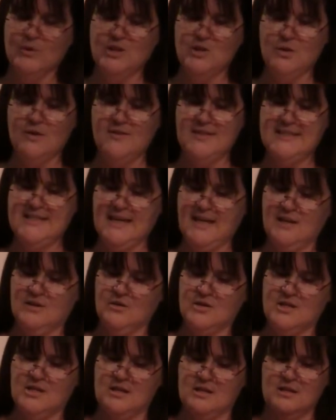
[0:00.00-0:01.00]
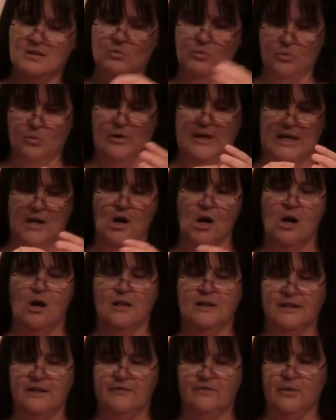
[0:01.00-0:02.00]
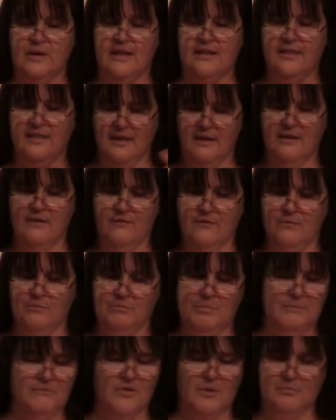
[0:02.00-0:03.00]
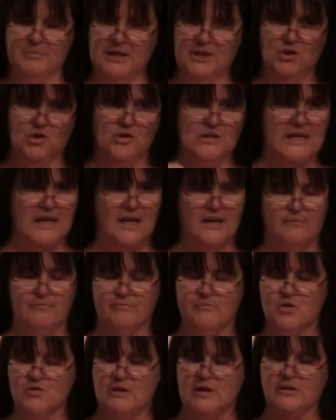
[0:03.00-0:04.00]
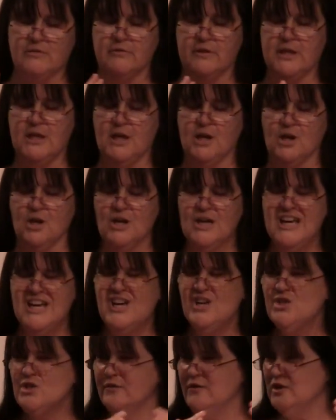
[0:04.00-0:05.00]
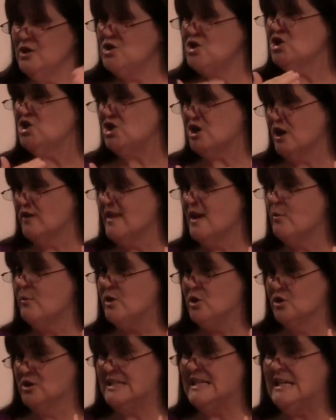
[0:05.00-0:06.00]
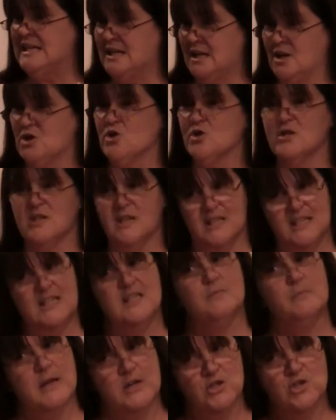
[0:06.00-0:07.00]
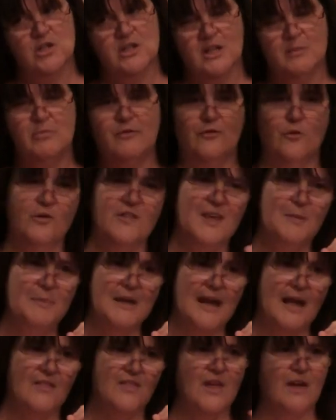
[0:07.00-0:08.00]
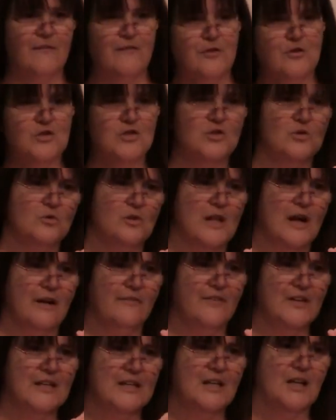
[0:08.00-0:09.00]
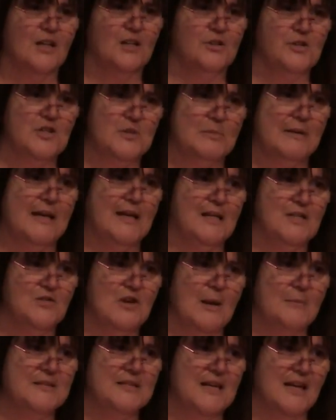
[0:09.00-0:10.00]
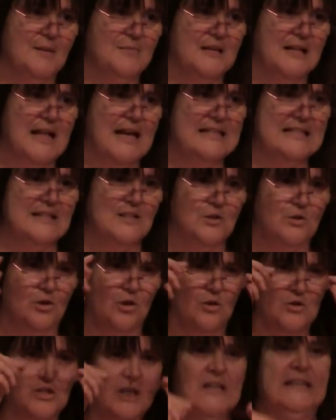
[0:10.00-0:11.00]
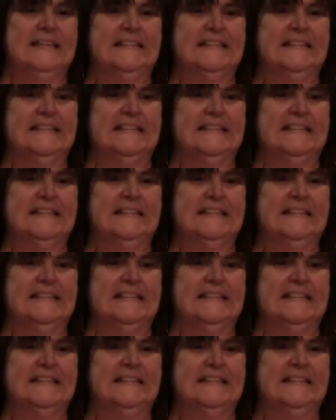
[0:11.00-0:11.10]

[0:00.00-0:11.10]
we do have standards that we can all live with from picture day straight through the year. So if you could just share that with your teenagers especially, before they pick up that first school outfit that includes spaghetti straps and they come to class and the tutor goes,